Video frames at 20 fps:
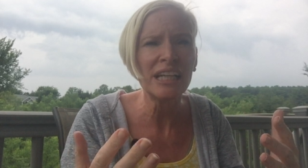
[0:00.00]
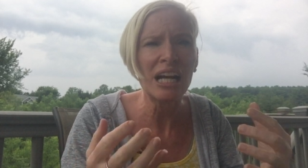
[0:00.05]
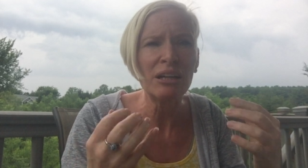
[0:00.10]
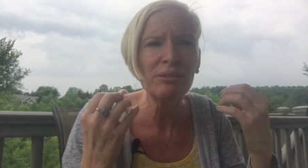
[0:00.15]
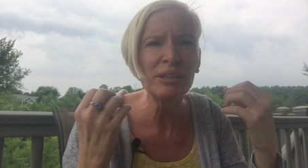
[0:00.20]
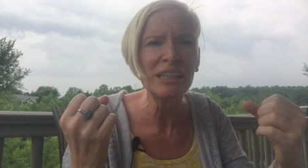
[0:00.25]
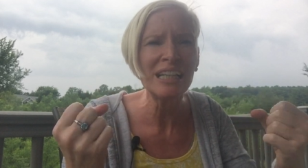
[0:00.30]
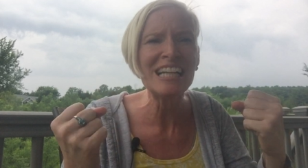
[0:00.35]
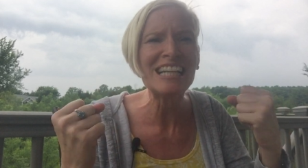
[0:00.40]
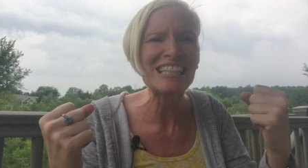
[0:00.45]

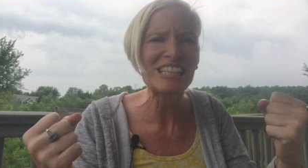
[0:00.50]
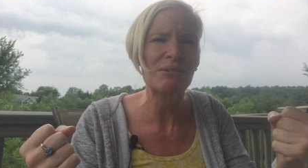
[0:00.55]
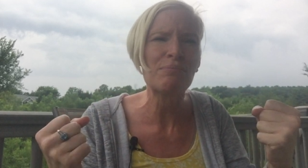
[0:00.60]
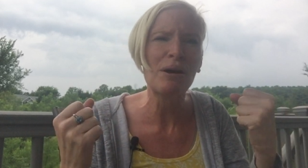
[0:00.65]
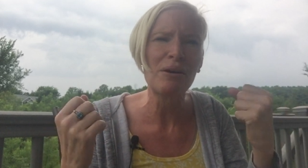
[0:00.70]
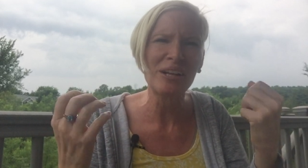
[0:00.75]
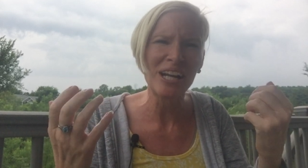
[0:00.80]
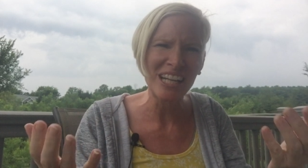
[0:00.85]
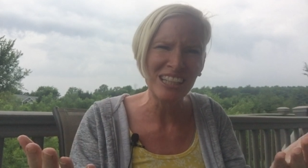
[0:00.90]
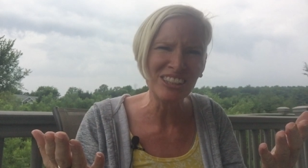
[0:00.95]
Everything's
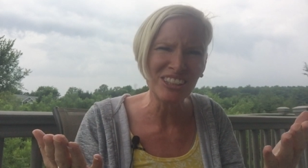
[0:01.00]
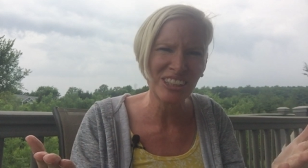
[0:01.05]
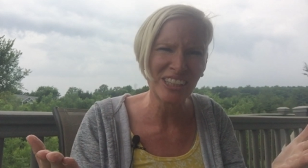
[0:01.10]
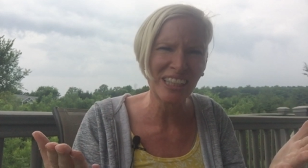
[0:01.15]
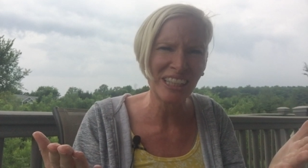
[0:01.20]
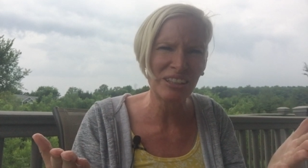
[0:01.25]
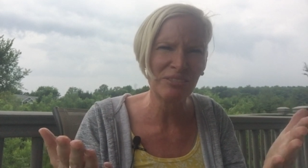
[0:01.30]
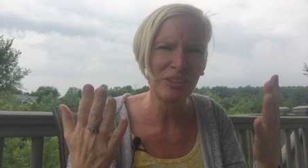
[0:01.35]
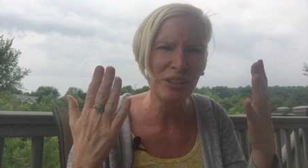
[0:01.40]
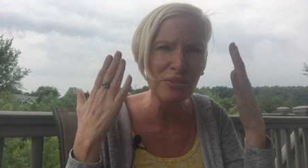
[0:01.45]
about energy.
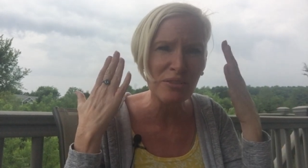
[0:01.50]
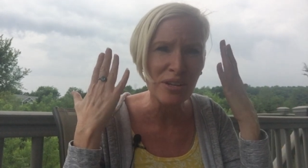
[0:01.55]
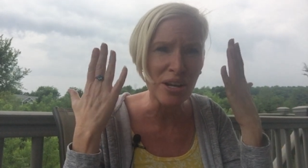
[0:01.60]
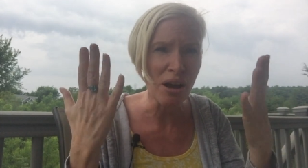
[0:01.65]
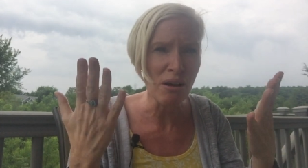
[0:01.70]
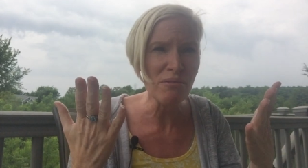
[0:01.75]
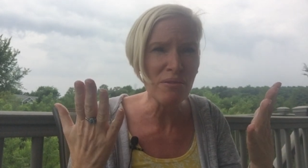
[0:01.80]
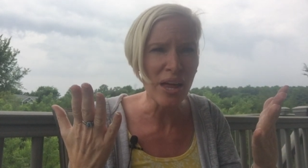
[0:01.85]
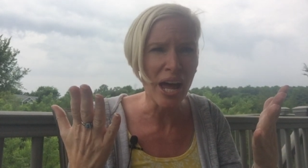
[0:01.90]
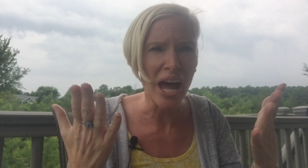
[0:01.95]
And if you
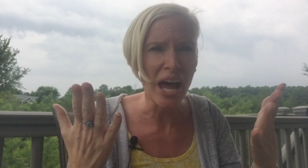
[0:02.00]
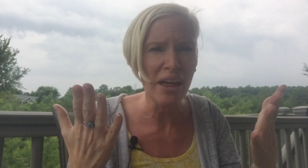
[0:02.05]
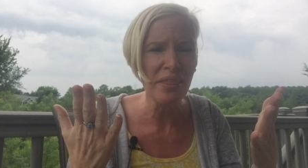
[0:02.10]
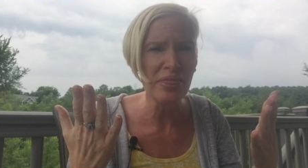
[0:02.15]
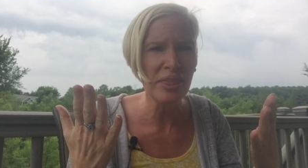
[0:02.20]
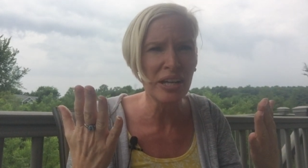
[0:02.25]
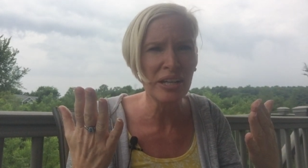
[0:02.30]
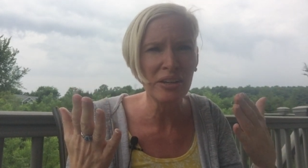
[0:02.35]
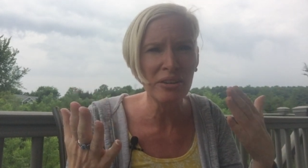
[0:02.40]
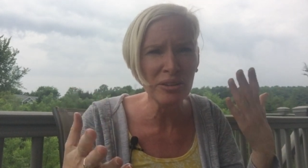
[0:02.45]
know
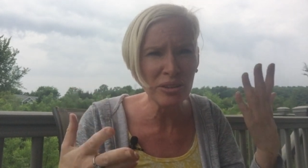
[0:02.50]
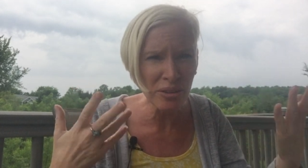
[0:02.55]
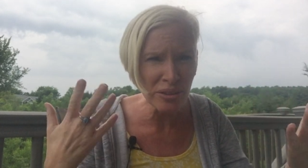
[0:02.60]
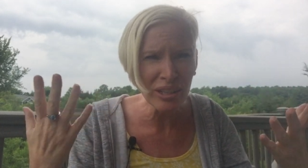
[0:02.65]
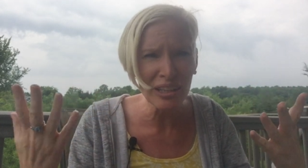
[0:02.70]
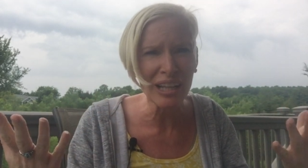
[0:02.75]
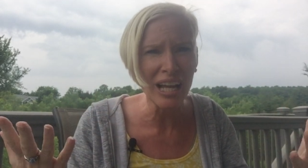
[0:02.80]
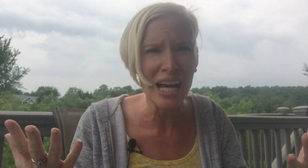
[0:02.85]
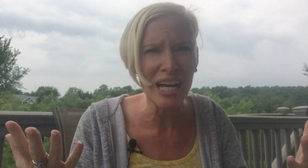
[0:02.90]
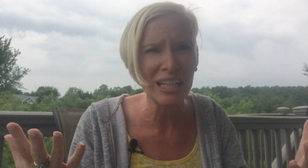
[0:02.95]
that, then you
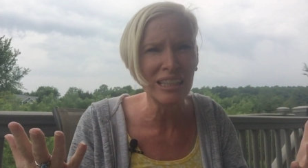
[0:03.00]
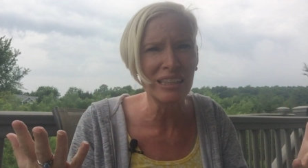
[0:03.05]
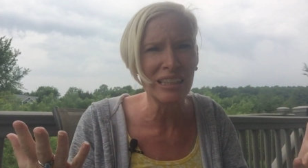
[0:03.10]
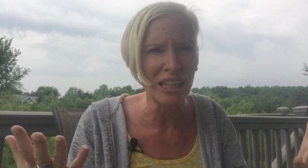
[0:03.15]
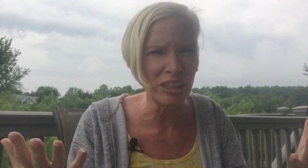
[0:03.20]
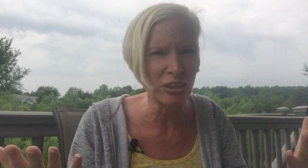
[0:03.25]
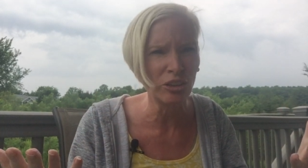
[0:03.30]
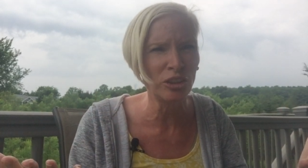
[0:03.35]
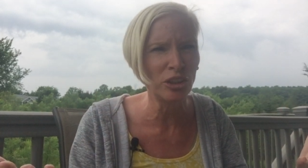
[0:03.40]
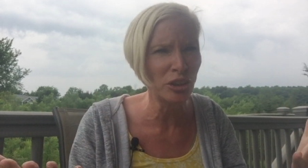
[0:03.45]
utilize
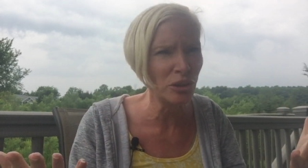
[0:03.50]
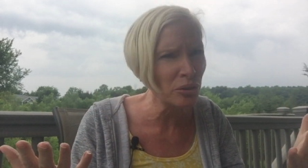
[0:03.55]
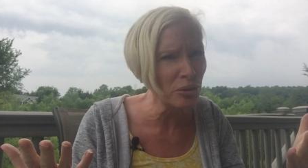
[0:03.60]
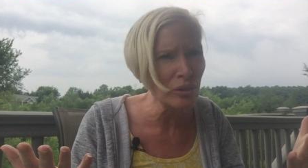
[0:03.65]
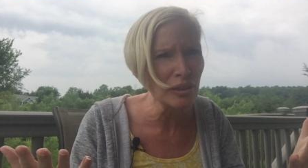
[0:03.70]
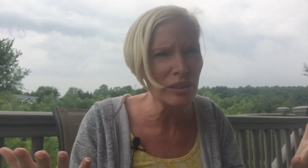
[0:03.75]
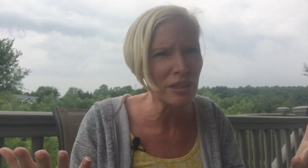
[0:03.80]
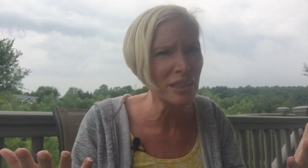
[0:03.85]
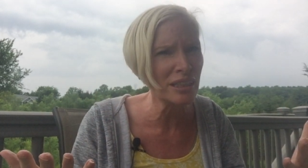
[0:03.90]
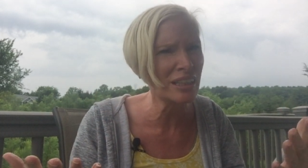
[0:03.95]
energy tools.